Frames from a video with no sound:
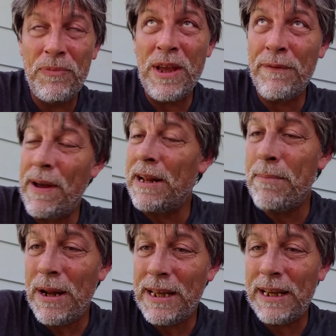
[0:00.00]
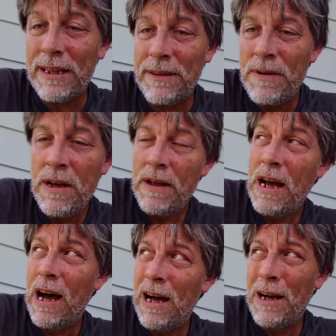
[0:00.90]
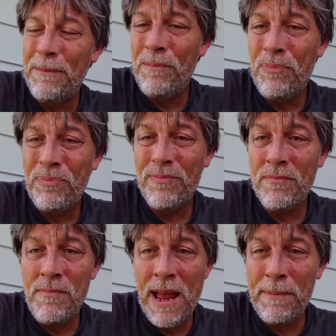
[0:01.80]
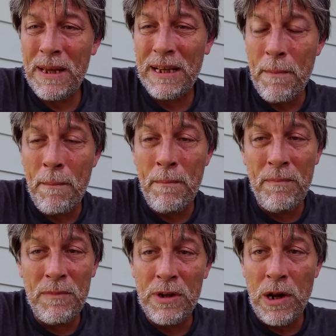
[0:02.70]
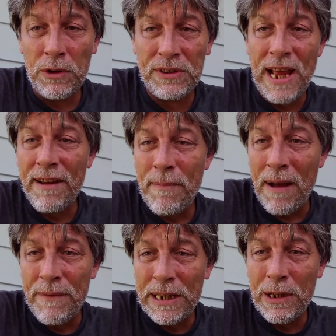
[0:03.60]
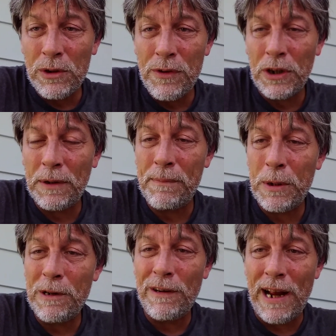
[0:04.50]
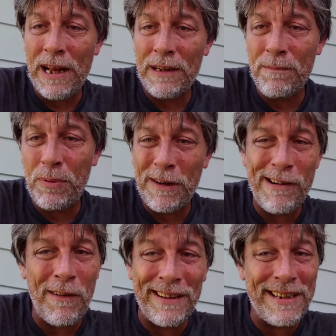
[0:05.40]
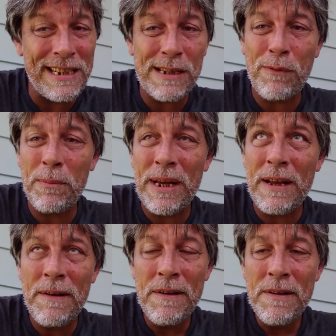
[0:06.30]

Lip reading: If anybody can um, maybe save my video to their computer and put it on a disc for me